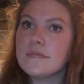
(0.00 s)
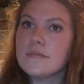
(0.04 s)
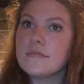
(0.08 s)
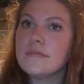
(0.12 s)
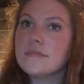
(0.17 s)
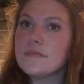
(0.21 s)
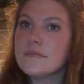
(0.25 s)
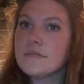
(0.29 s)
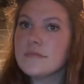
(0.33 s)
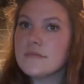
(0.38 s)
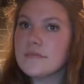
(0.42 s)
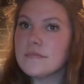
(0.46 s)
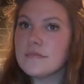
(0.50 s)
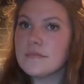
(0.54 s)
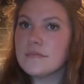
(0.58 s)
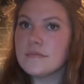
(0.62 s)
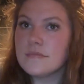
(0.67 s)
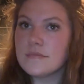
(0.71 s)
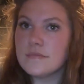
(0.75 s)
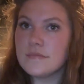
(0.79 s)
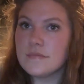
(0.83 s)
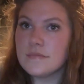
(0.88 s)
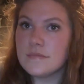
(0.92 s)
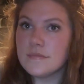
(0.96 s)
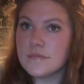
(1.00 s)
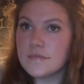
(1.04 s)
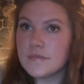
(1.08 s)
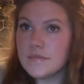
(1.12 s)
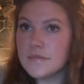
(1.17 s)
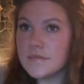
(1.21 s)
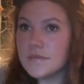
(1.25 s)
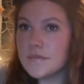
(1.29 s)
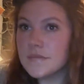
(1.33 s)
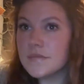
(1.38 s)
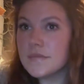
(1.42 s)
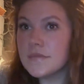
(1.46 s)

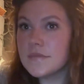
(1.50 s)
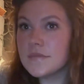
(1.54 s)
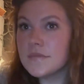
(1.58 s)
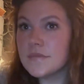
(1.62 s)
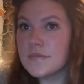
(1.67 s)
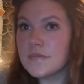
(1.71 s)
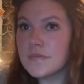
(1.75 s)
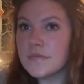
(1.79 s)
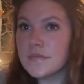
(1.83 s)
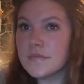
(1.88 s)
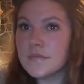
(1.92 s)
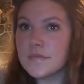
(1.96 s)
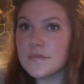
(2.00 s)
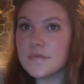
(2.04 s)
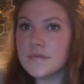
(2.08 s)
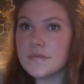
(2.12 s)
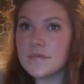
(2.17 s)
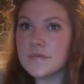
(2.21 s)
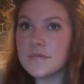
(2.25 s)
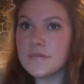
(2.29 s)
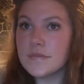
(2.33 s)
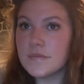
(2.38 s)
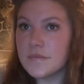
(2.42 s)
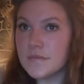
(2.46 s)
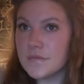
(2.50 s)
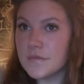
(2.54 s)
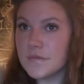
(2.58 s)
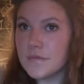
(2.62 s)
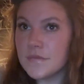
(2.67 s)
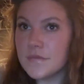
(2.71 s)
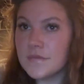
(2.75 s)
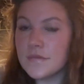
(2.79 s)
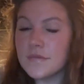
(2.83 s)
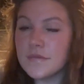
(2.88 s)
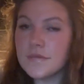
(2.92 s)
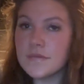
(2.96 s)

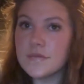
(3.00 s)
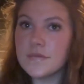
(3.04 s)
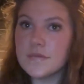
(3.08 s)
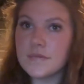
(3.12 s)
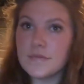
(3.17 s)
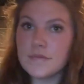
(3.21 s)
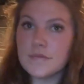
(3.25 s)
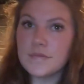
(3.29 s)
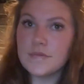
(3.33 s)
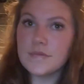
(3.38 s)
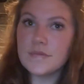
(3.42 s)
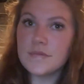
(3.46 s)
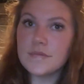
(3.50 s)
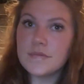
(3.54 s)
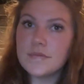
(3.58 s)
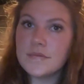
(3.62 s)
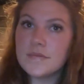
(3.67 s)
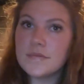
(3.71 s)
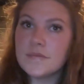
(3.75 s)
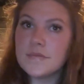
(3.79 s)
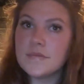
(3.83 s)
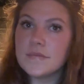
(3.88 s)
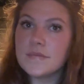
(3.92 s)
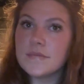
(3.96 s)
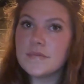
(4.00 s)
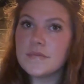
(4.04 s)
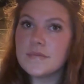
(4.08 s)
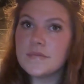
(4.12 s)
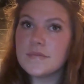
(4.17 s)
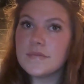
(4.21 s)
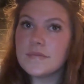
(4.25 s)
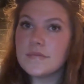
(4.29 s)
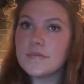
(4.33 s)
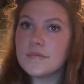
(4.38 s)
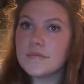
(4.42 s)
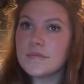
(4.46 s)

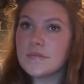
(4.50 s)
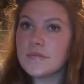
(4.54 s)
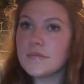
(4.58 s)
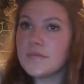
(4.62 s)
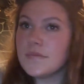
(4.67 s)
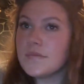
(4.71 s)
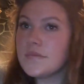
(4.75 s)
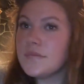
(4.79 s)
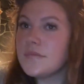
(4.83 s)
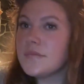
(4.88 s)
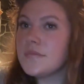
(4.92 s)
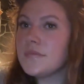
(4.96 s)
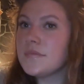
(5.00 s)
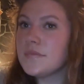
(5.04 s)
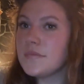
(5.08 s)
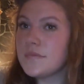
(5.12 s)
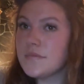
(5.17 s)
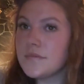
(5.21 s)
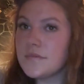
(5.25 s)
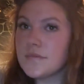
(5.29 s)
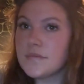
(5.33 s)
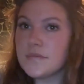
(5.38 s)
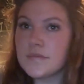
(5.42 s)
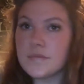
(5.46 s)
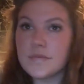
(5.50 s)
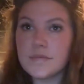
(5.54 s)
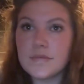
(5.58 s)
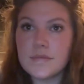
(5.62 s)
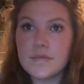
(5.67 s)
The person shown says nothing.